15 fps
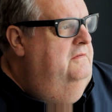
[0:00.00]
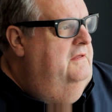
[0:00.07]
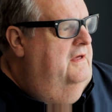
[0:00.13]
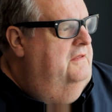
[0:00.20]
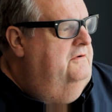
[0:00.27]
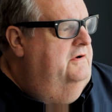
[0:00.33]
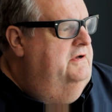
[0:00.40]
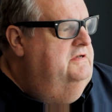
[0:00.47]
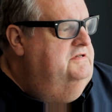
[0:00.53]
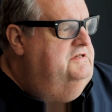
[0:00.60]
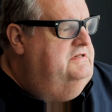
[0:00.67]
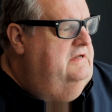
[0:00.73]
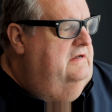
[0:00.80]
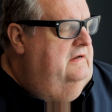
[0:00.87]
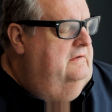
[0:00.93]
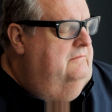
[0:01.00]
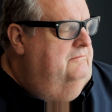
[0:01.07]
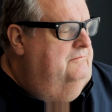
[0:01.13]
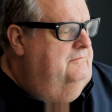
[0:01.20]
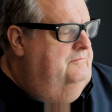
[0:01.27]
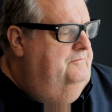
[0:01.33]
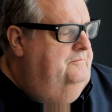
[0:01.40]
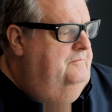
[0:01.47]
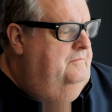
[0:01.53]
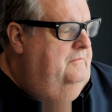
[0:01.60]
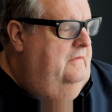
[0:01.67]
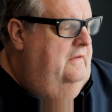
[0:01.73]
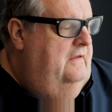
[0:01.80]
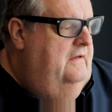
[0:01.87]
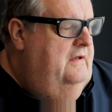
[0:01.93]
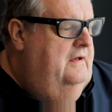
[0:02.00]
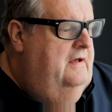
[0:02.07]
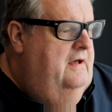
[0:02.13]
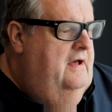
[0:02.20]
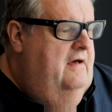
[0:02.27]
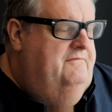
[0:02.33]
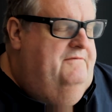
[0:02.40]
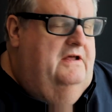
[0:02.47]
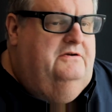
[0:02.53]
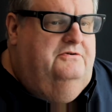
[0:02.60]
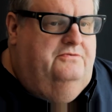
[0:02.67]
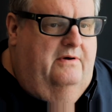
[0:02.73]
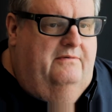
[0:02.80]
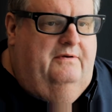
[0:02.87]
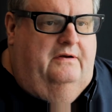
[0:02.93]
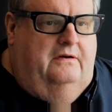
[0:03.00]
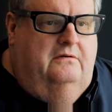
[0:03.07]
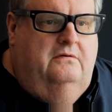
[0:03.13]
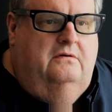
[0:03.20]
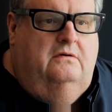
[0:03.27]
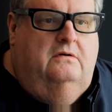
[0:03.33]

other is event-driven.